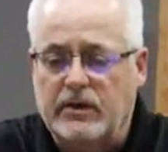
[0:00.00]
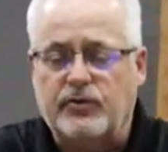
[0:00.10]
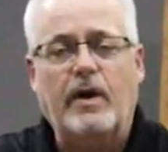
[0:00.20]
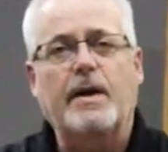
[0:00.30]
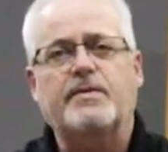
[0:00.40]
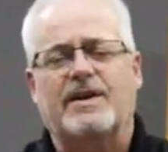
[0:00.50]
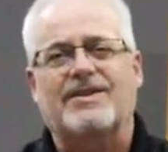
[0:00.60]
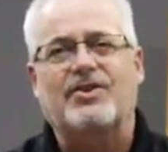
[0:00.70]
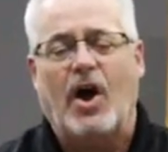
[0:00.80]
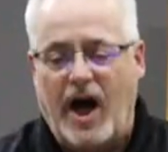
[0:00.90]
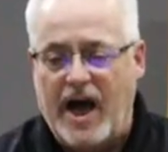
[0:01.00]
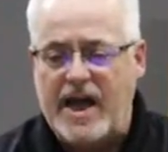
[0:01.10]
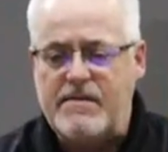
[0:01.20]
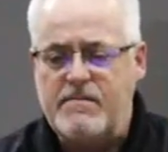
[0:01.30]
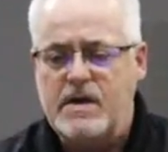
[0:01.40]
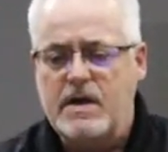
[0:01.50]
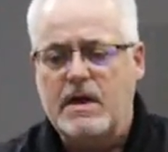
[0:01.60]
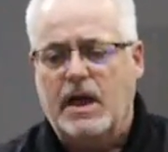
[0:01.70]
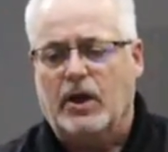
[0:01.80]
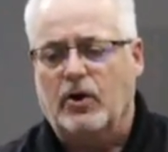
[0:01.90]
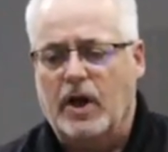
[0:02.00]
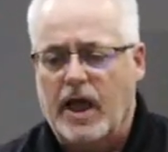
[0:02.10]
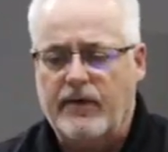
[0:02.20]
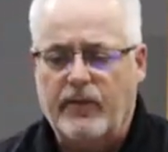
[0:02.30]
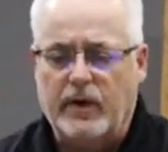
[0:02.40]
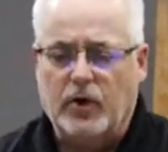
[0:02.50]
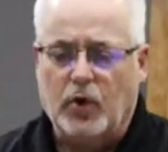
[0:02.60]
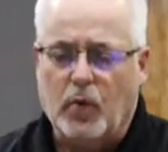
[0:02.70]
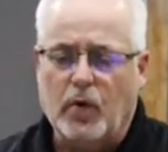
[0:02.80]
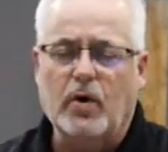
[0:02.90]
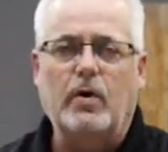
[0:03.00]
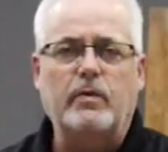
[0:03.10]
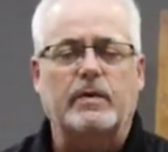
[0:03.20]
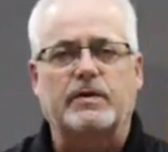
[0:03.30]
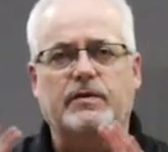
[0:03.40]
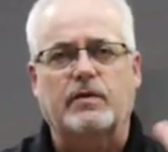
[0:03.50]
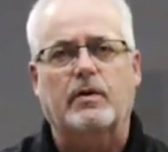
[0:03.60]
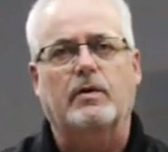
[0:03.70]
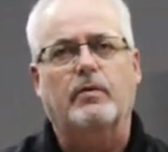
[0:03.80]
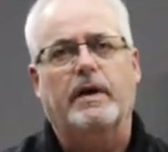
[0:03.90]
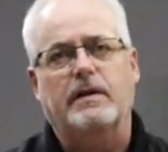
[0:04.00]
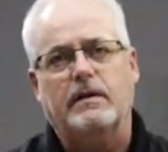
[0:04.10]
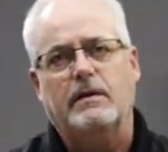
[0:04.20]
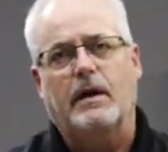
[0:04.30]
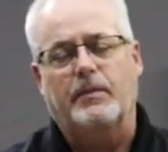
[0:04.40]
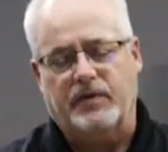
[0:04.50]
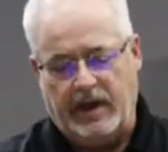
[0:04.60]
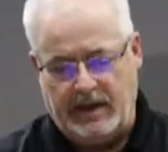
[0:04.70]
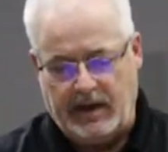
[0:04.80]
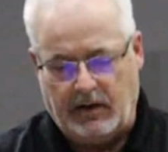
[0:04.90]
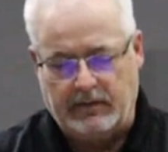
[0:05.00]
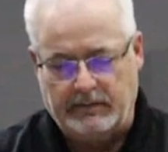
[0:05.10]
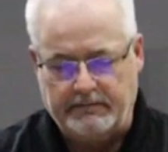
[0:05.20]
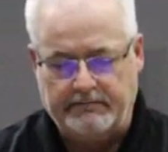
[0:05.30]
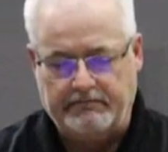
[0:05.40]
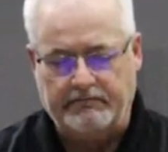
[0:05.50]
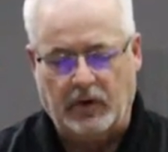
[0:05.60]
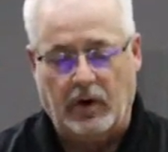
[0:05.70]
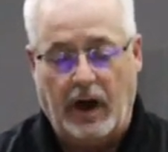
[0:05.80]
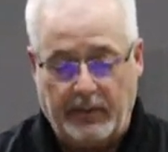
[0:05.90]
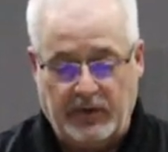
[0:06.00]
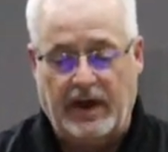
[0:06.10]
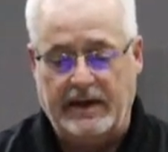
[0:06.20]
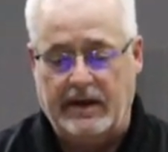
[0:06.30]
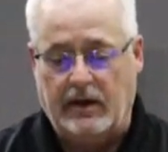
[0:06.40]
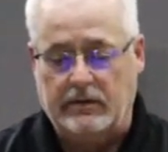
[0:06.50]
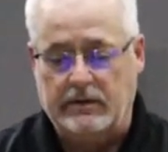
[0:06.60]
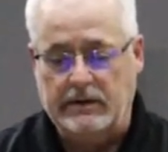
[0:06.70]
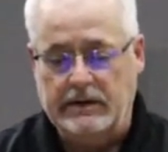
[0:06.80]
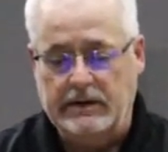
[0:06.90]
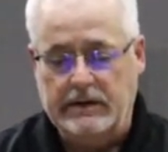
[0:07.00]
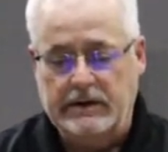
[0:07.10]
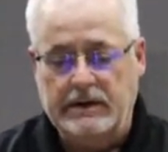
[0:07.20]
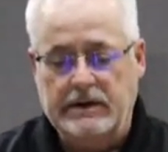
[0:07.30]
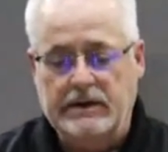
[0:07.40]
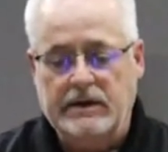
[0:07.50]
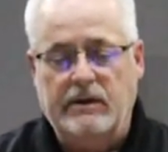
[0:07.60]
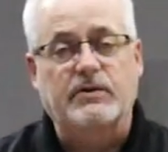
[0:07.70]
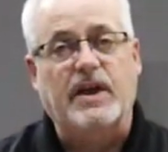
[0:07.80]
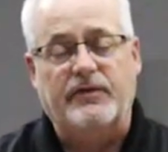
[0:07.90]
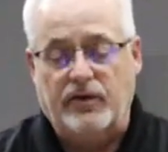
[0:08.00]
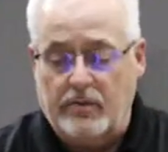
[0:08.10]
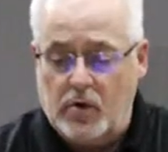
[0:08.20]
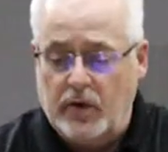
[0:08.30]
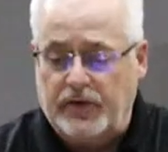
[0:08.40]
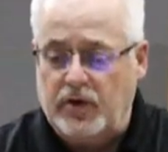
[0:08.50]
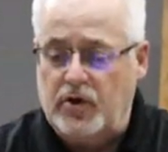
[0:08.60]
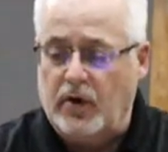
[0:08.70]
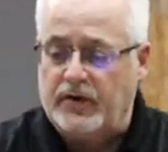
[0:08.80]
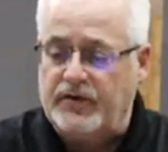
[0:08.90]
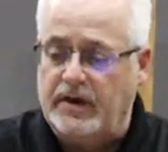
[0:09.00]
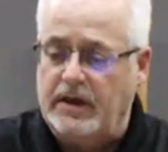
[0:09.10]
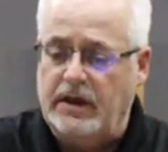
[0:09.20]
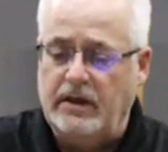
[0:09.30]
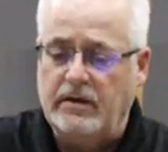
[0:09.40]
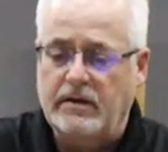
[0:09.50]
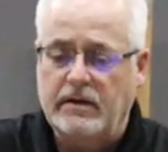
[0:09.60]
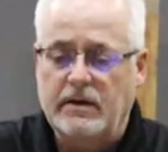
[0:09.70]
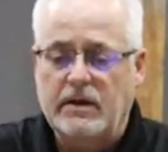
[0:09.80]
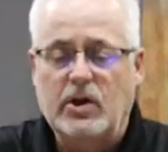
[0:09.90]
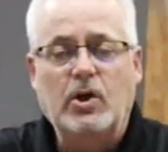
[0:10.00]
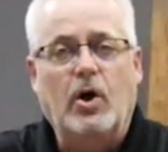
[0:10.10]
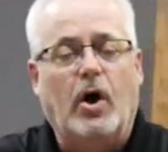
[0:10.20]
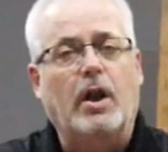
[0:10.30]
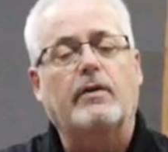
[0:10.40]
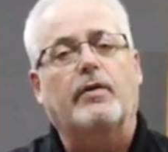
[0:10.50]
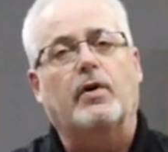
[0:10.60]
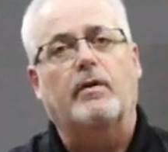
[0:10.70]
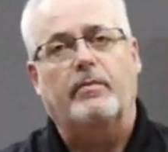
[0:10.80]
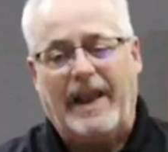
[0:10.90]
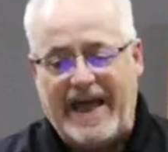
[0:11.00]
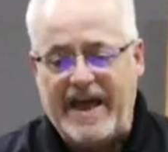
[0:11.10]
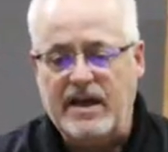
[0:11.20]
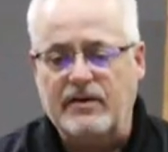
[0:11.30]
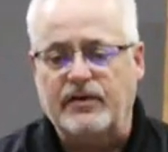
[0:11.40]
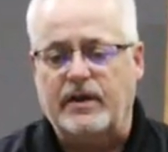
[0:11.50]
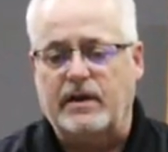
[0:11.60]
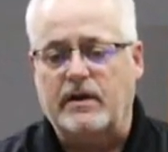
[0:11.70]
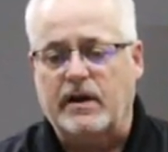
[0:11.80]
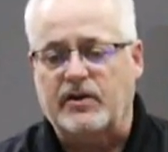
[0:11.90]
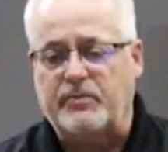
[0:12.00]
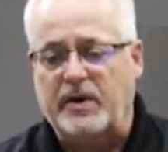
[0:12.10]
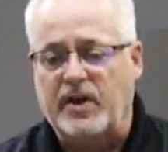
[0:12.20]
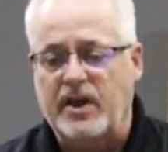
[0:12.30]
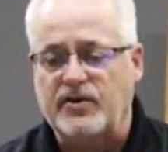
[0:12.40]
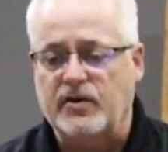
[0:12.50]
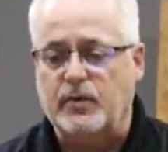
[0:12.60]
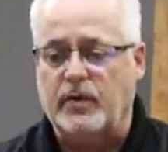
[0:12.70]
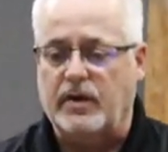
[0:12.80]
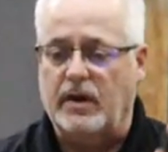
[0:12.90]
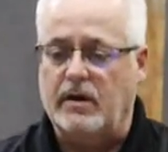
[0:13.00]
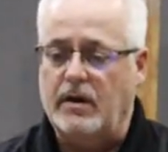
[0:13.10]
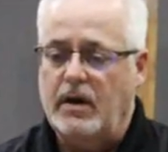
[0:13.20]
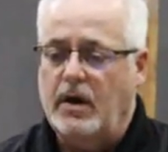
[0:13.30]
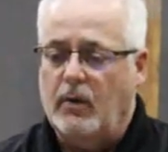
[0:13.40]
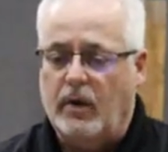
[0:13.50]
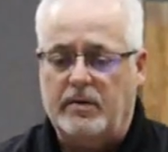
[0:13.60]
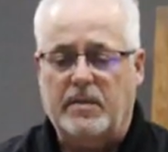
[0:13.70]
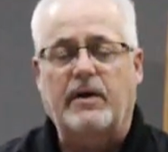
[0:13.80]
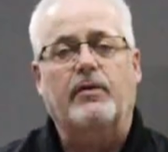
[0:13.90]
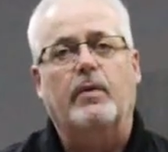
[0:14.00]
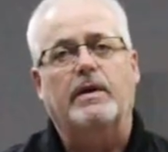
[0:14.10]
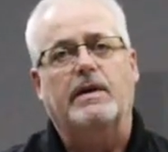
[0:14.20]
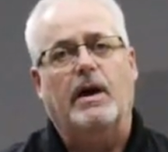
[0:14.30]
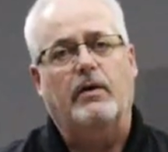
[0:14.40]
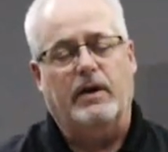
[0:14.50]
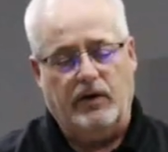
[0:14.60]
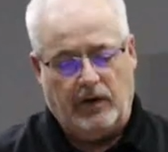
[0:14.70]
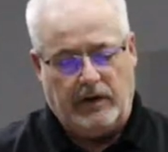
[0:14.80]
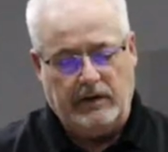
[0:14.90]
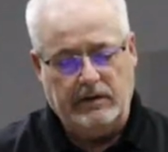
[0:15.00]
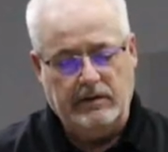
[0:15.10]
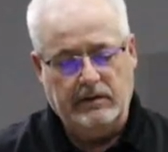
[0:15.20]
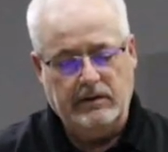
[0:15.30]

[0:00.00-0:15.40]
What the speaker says: describes a time in her life when her world was turned right upside down, It was after a move to New York City. All of her plans and expectations within 1 month went downhill.